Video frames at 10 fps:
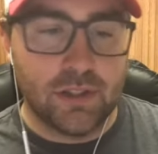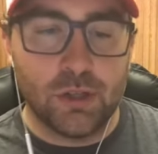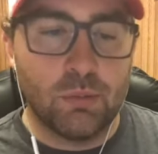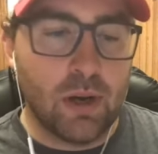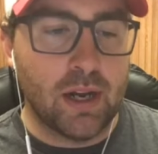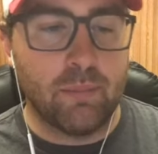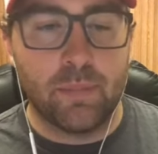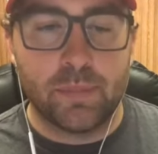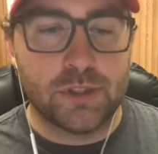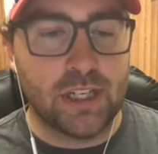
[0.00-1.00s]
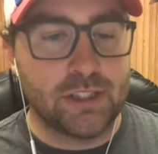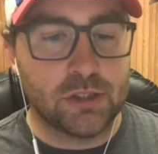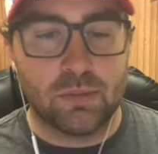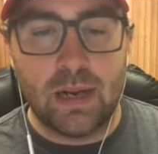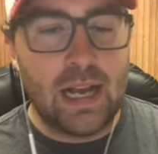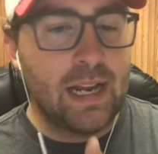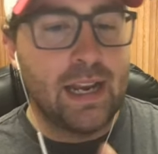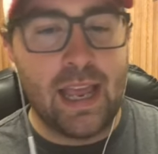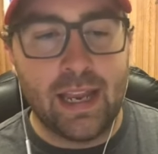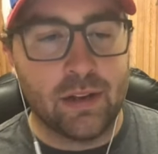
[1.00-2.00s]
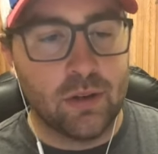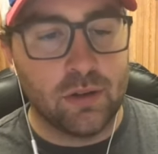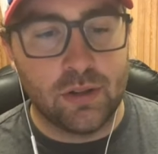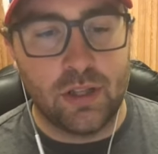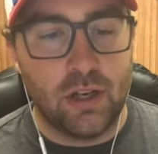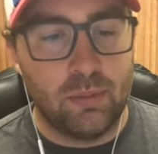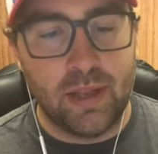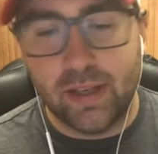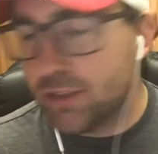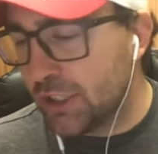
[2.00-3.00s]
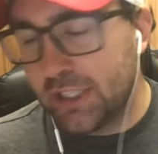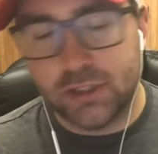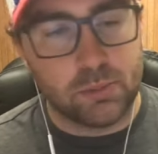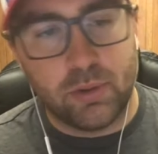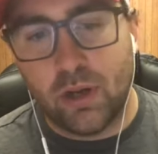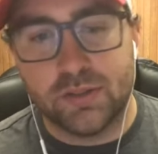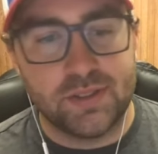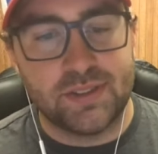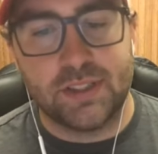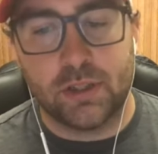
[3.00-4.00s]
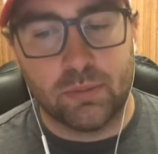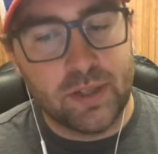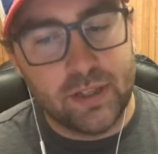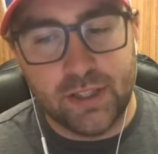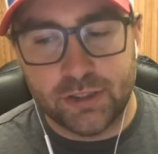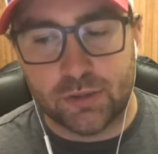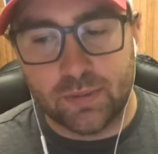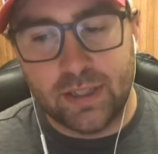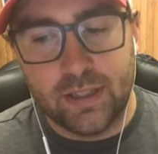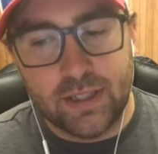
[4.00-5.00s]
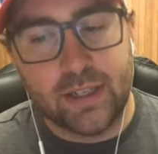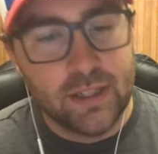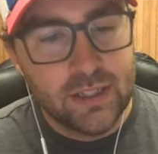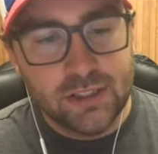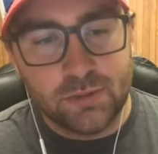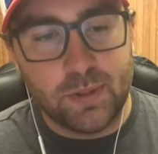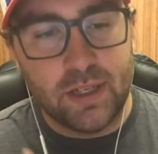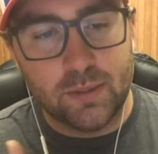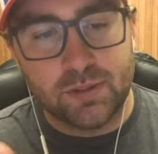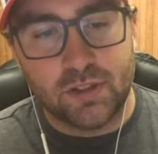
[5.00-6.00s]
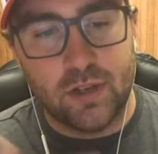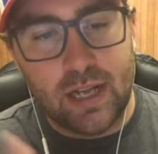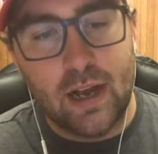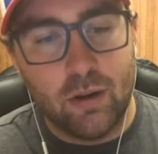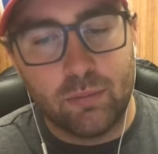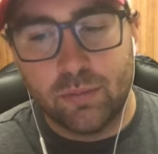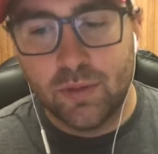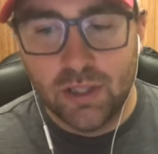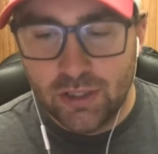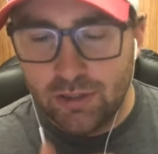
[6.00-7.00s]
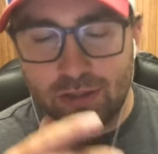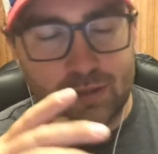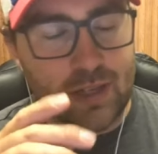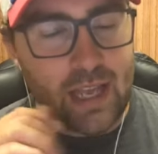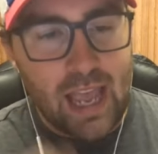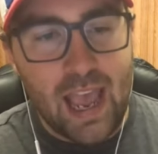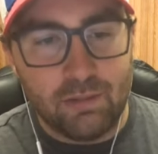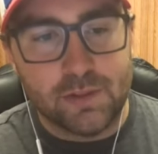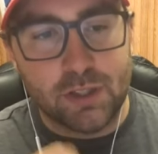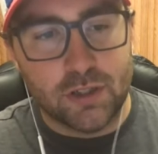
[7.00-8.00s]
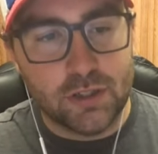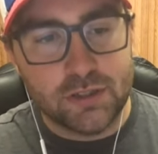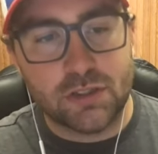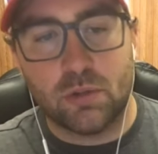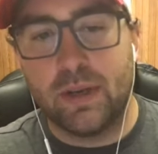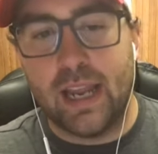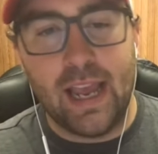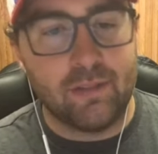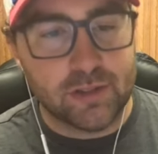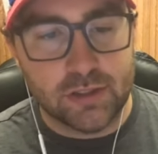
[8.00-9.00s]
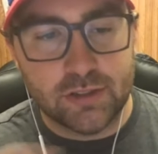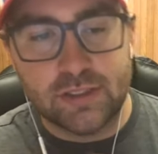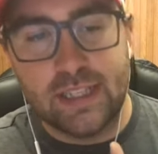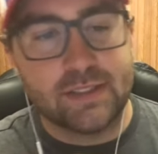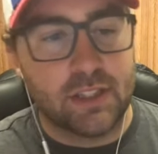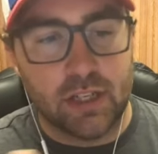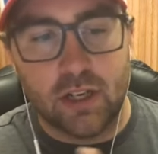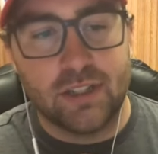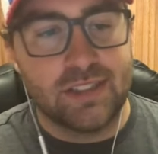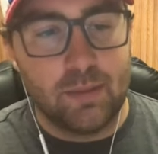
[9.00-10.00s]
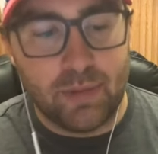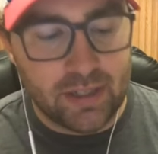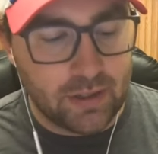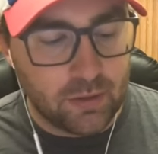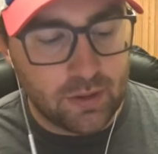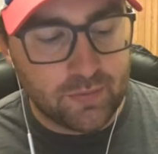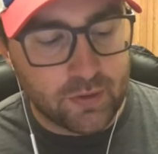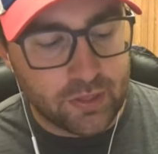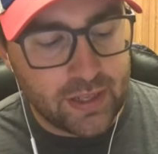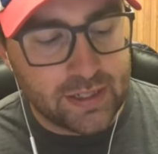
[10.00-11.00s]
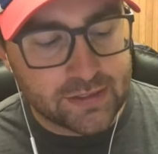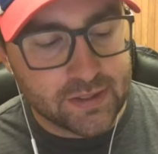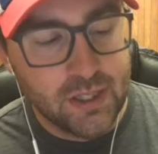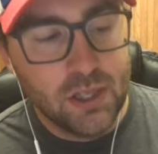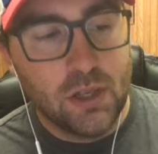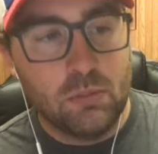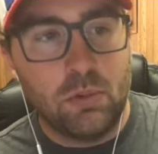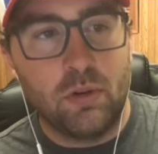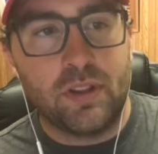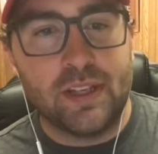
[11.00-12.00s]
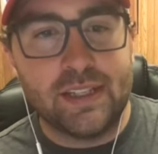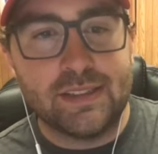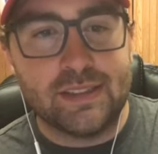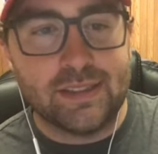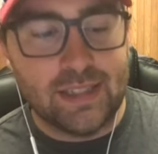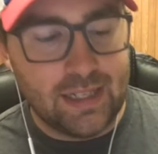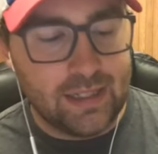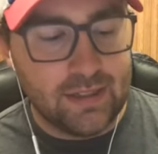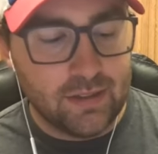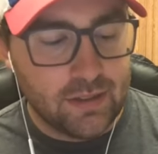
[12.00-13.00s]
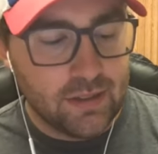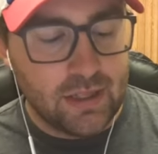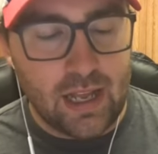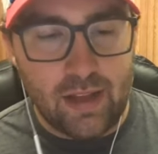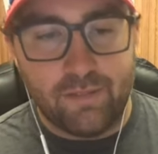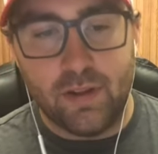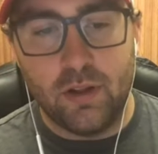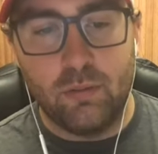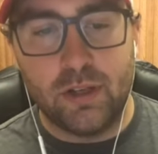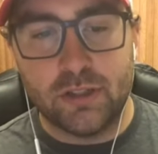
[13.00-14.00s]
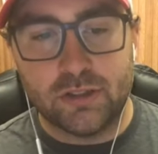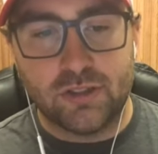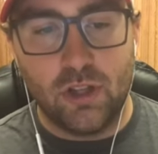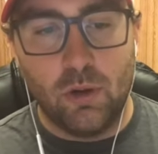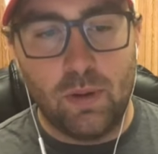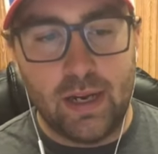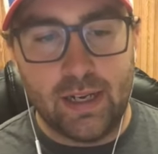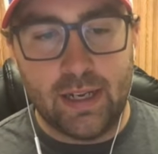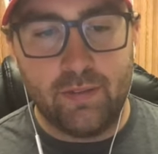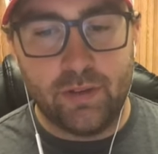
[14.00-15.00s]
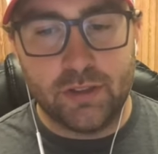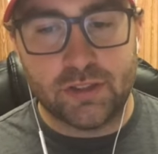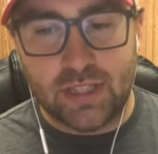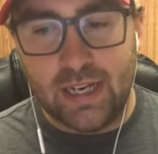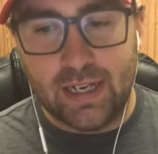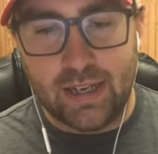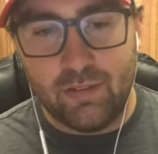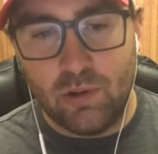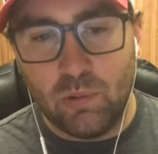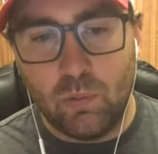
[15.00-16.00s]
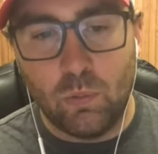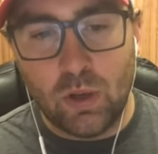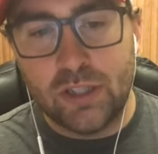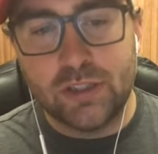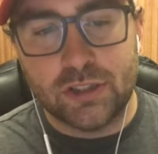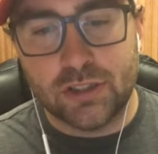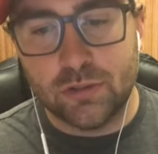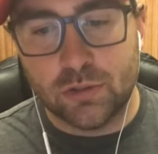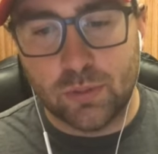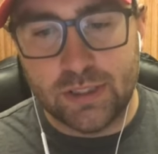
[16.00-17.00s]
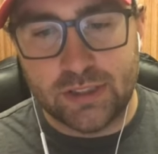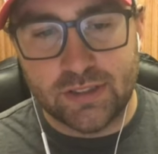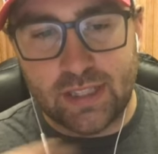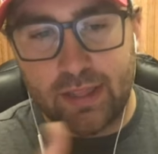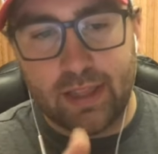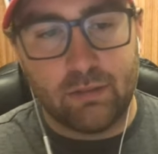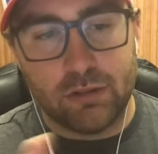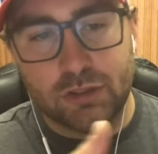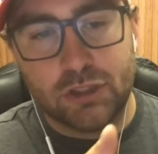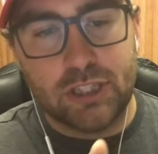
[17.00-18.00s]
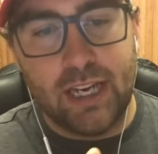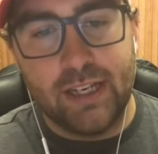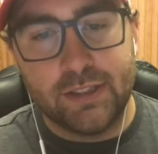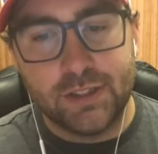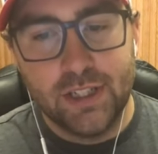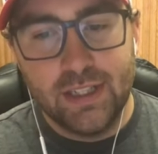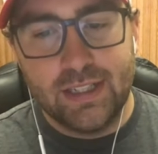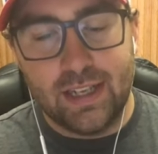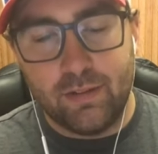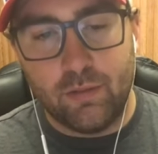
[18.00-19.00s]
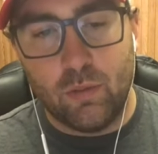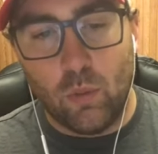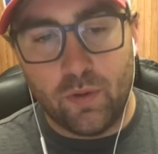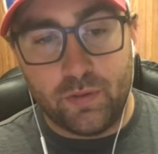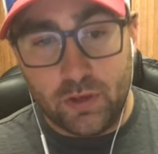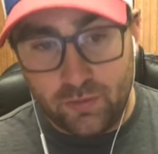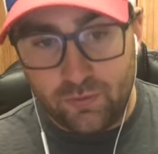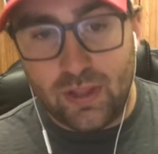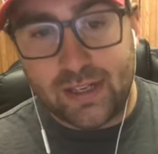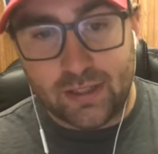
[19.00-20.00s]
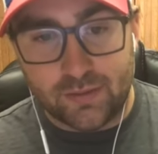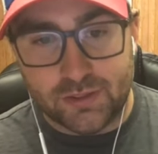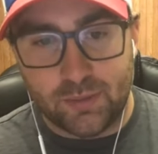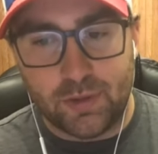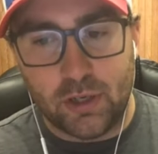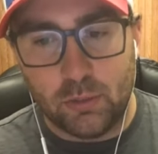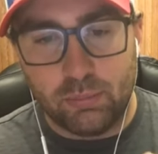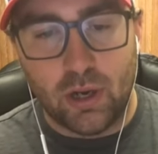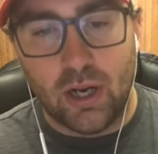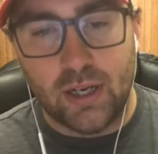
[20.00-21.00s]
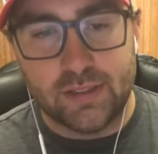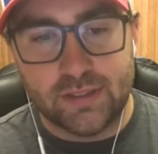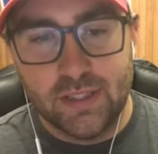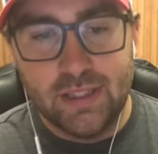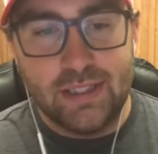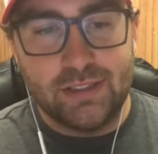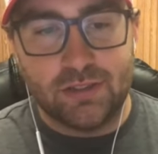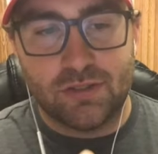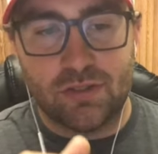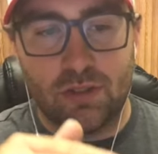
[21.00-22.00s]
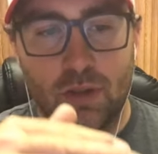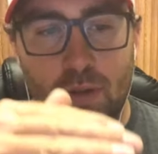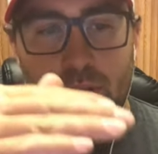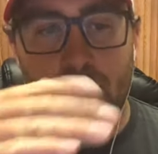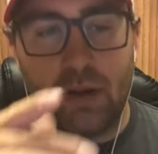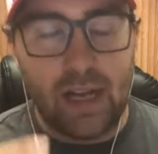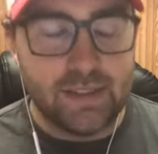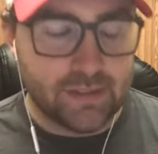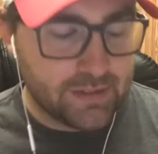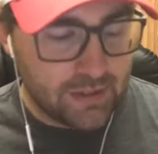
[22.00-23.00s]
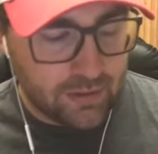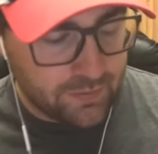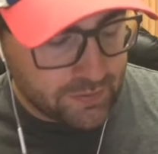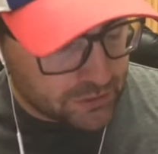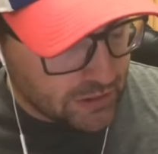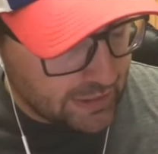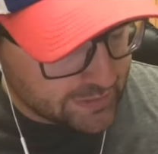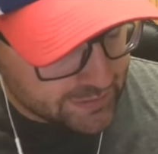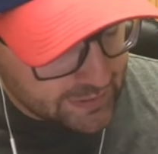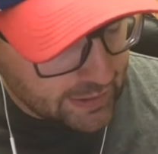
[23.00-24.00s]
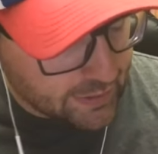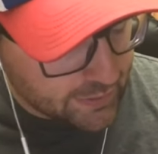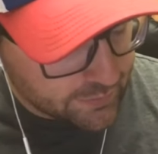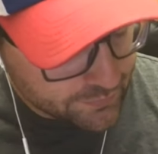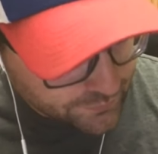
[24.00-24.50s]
you want to change your rod angle a little bit, change your pulses in your reel as you're reeling, speed up, slow down, half turns, quick half turns. That's going to cause that bait to do different things. But with a DT10, I feel when you're slow winding it, if you just kind of give it one, two twitches, that thing will change. And then, or if you deflect off something, you pause, it just slowly rises and the fish can't stand it.